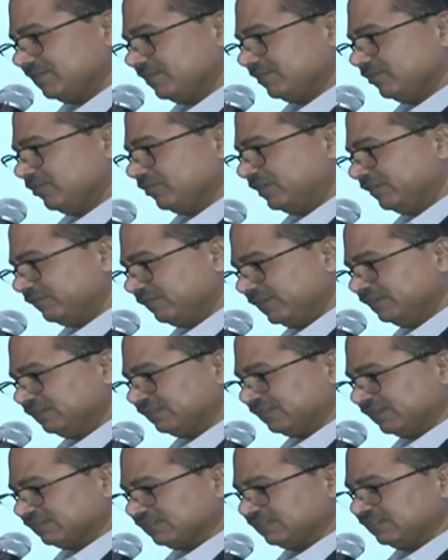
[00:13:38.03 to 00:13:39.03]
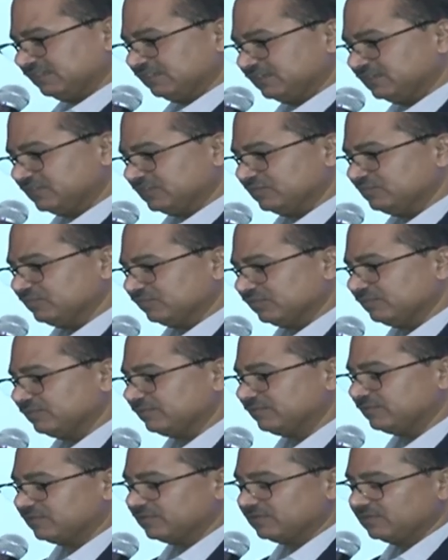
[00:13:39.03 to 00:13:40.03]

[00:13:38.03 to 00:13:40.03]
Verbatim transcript: You know, define success in terms of